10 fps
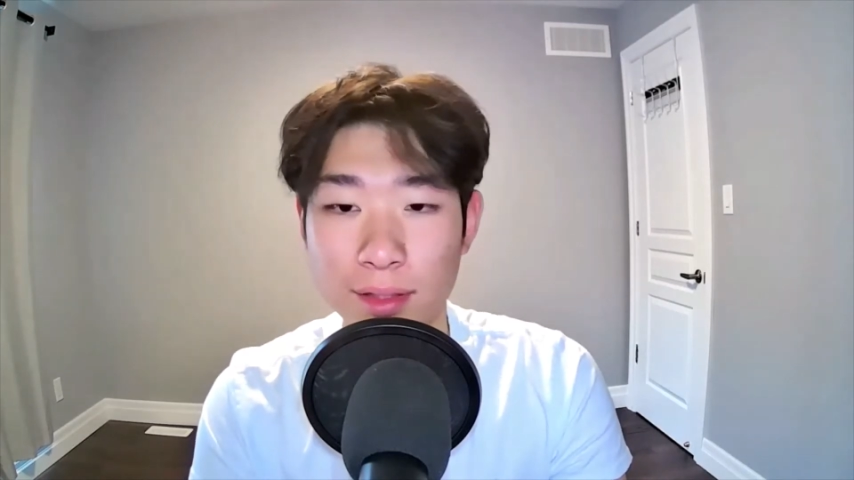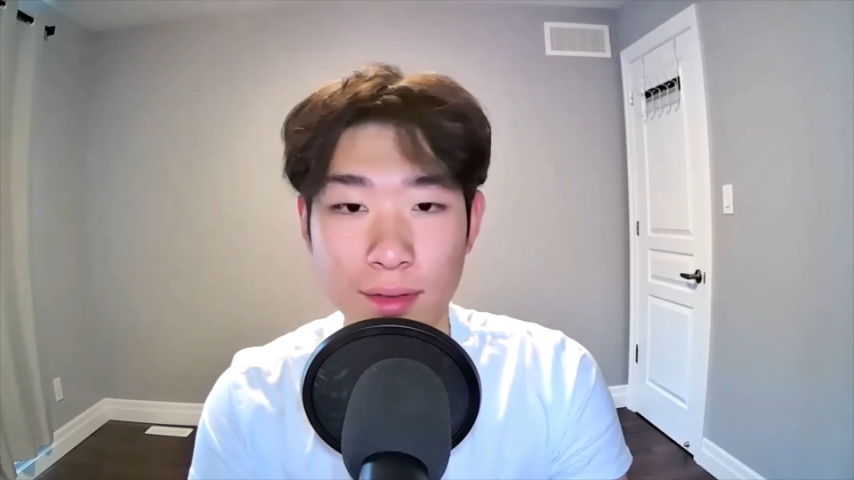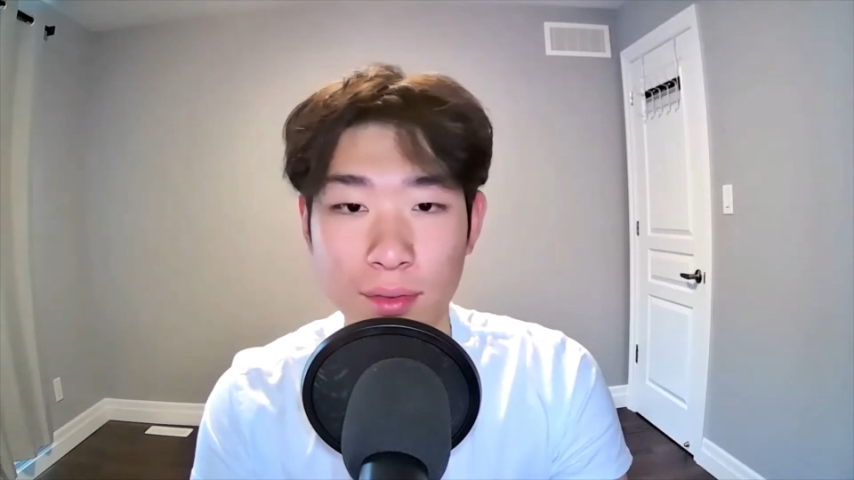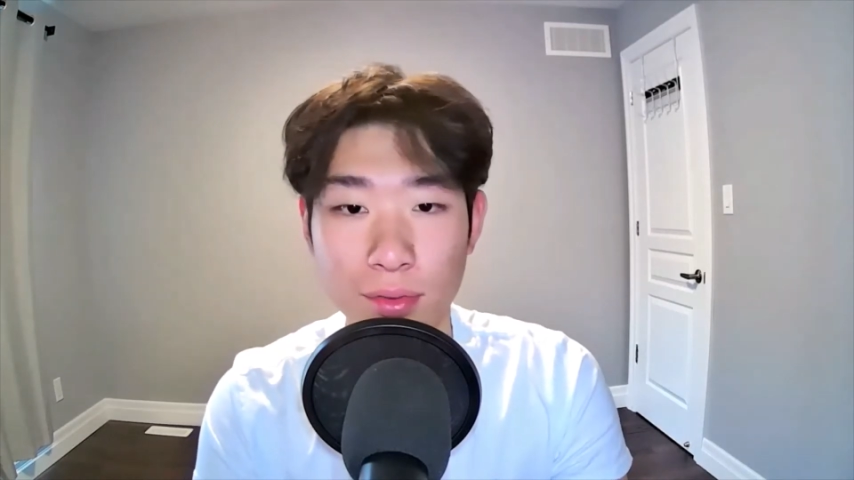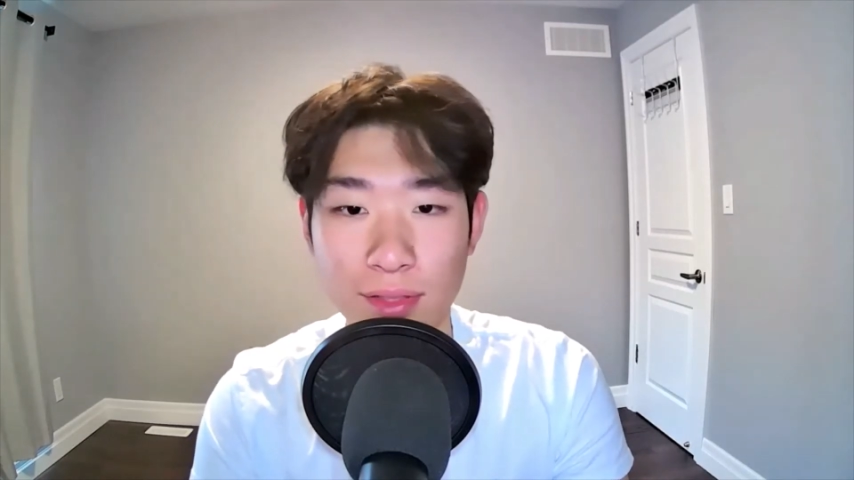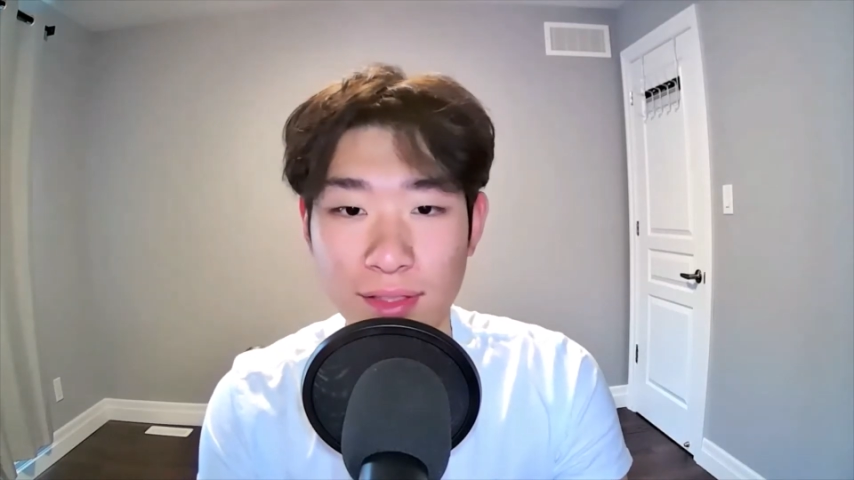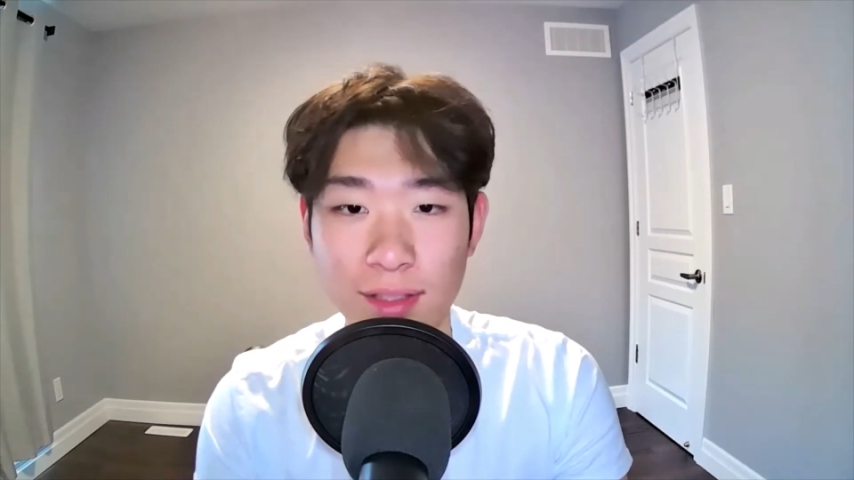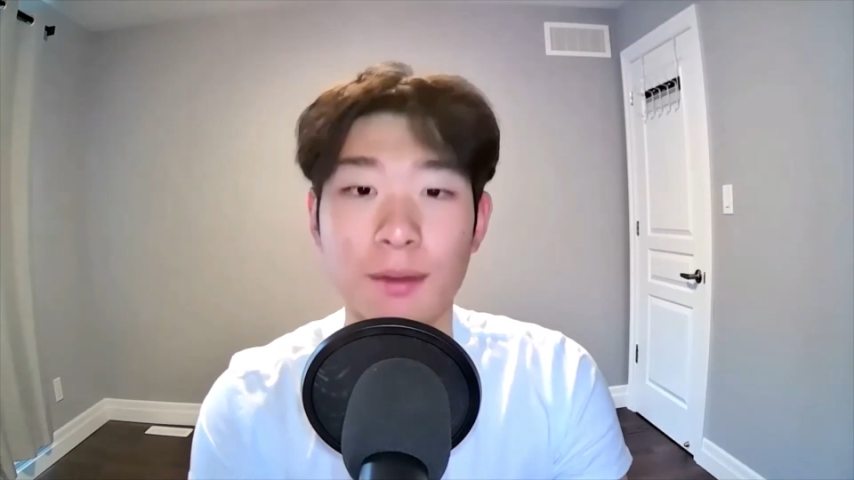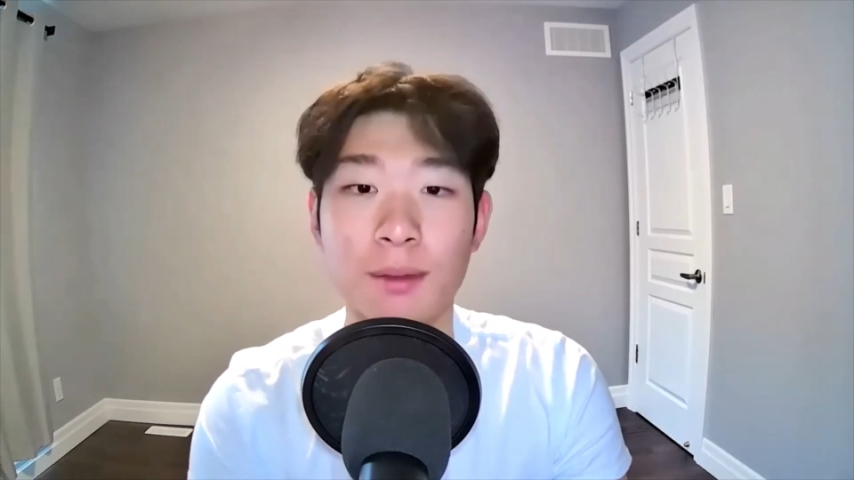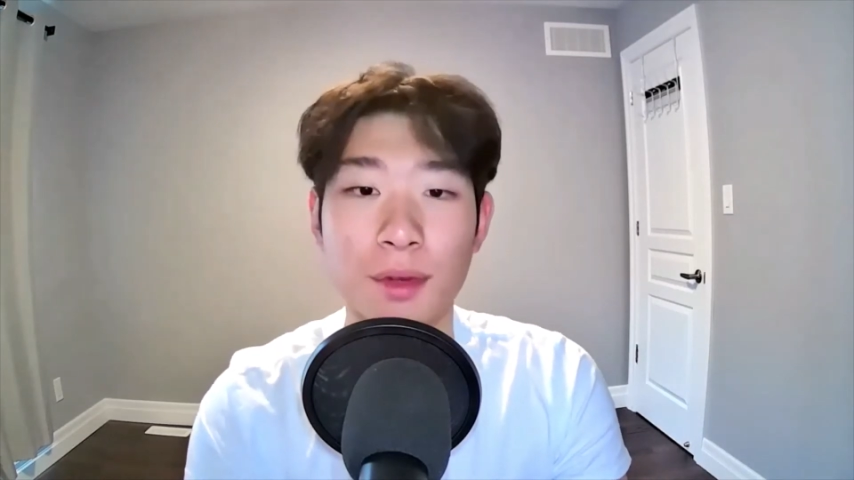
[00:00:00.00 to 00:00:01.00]
whole
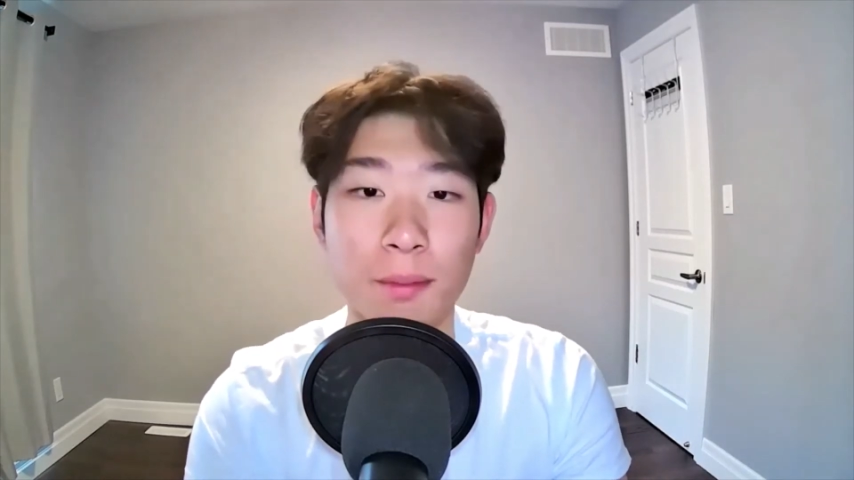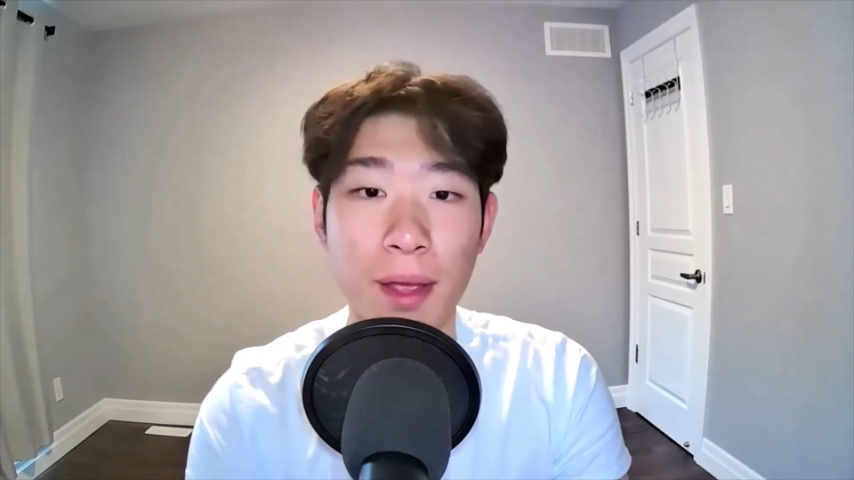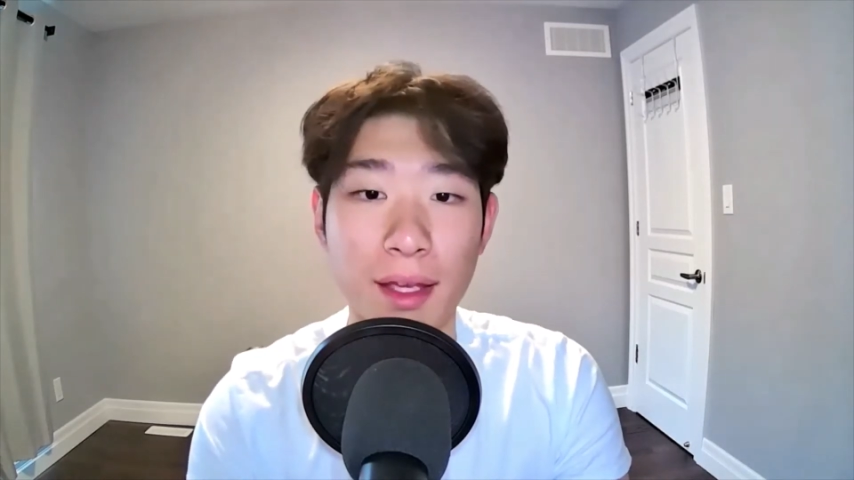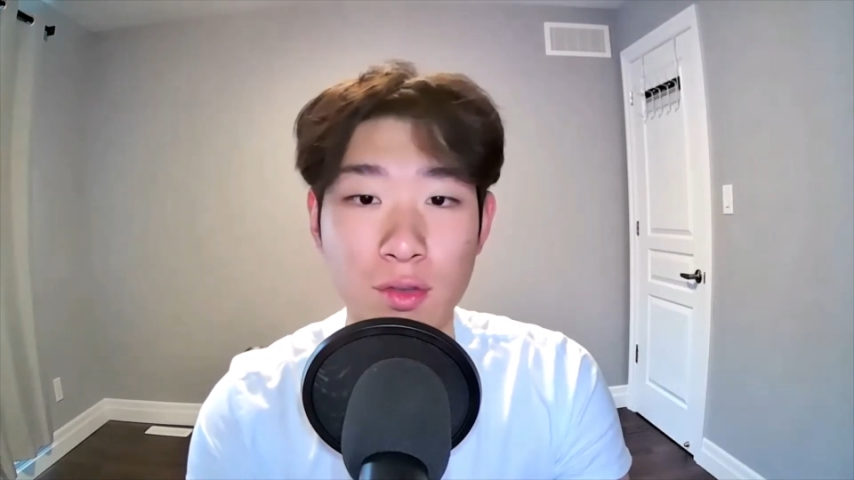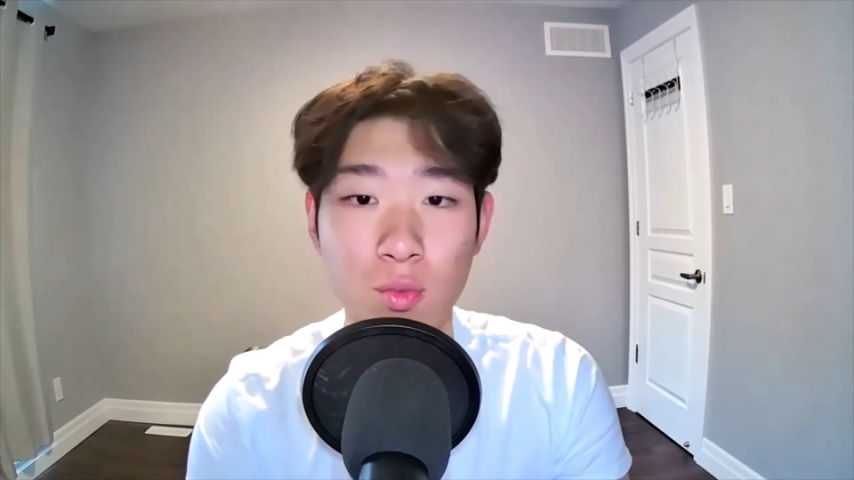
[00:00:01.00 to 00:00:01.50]
system, the banks